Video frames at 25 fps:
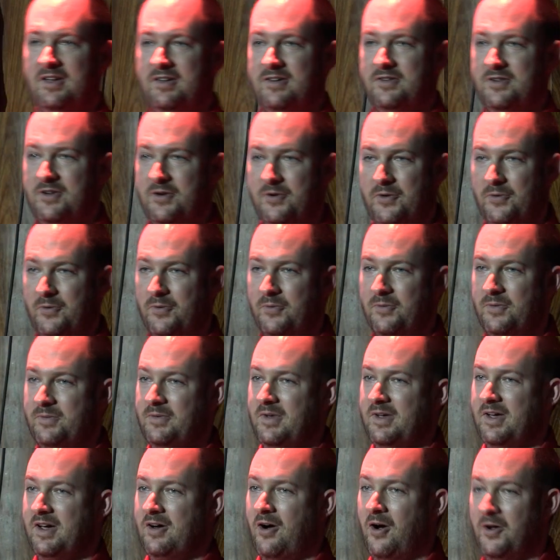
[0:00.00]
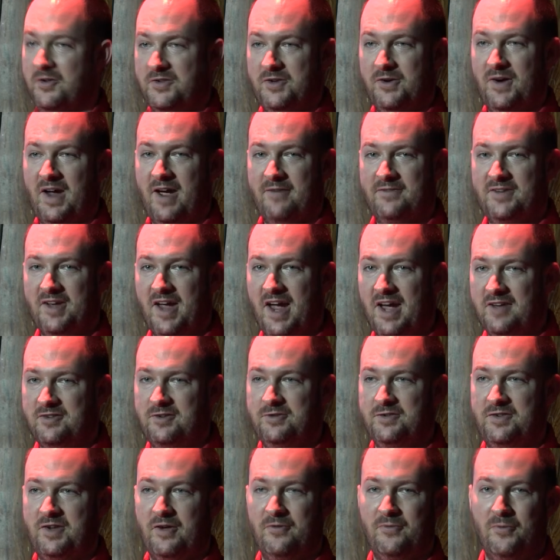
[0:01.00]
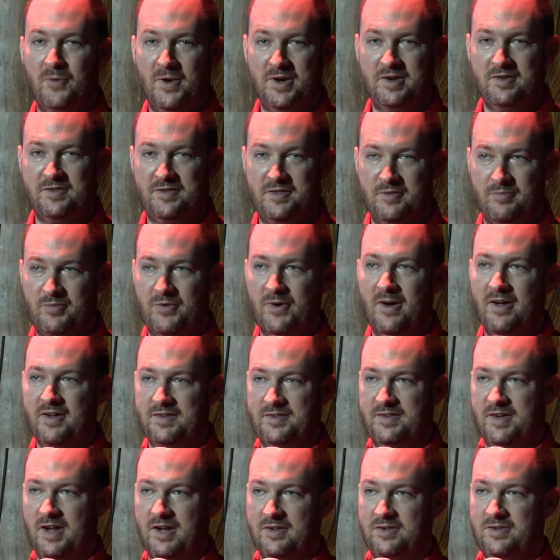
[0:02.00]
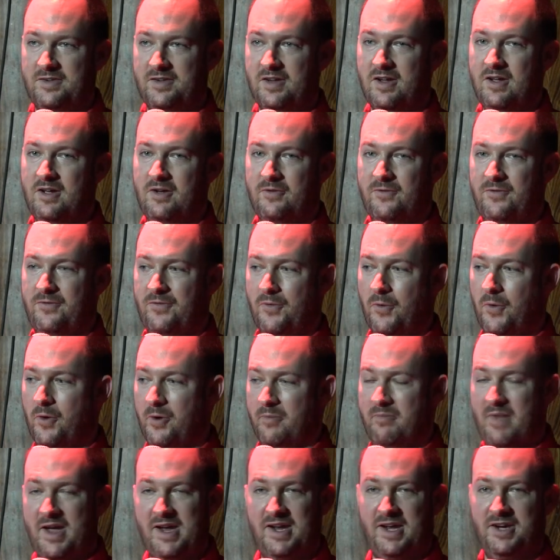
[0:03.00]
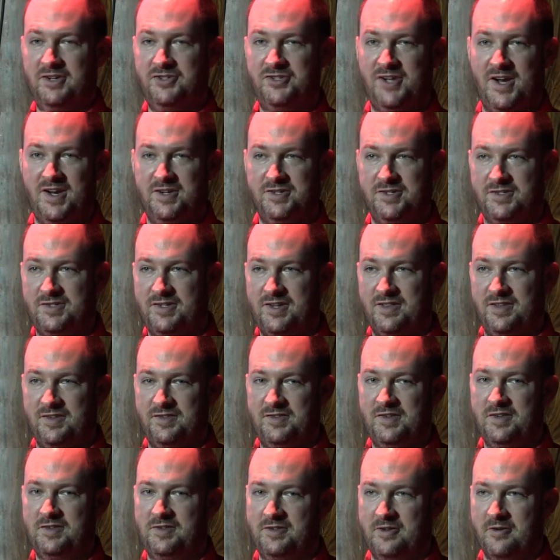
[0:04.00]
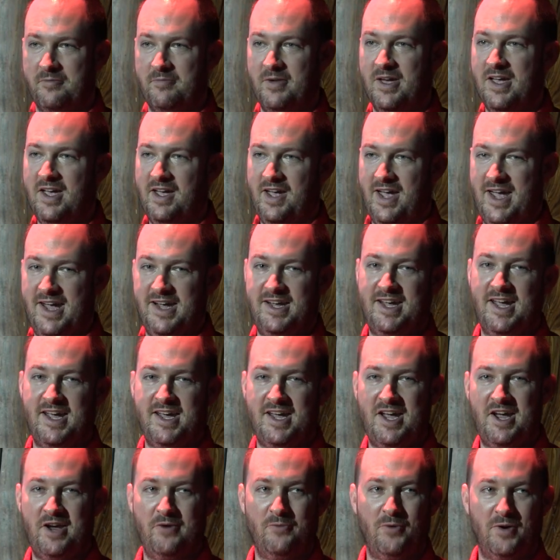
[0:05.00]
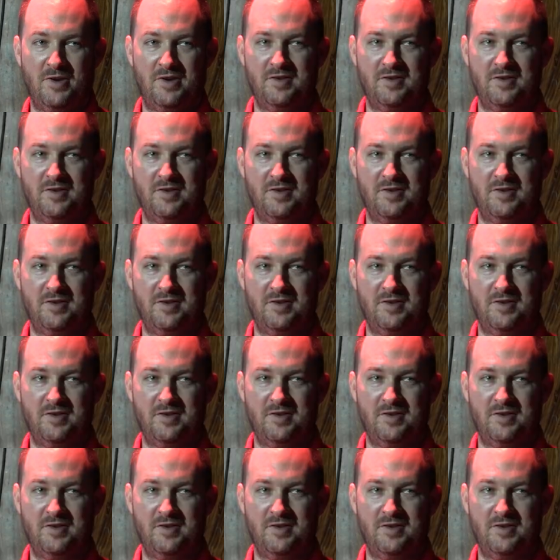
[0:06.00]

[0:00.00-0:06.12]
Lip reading: you also have to ask yourself, what is the process for making changes to the system? AKA, what